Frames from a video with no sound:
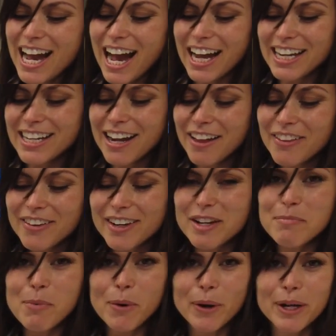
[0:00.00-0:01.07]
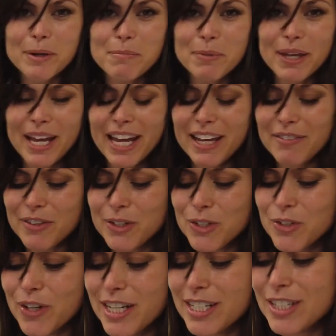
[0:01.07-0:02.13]
Another important behavioral
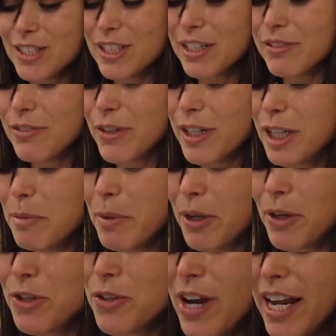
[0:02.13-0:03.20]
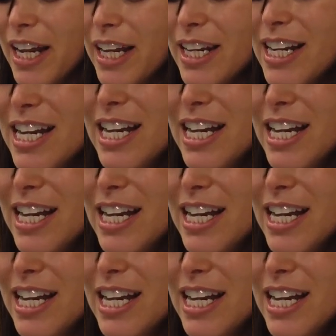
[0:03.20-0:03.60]
trait to look for in the bearded dragon